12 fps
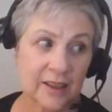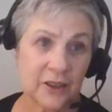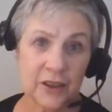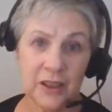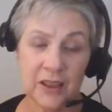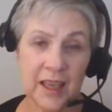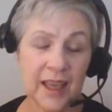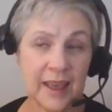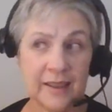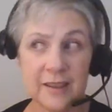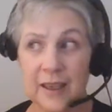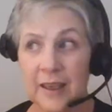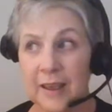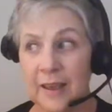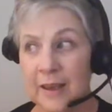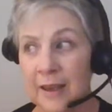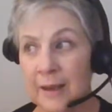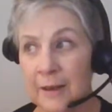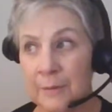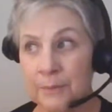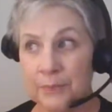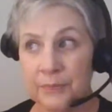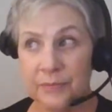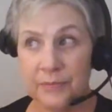You can't um,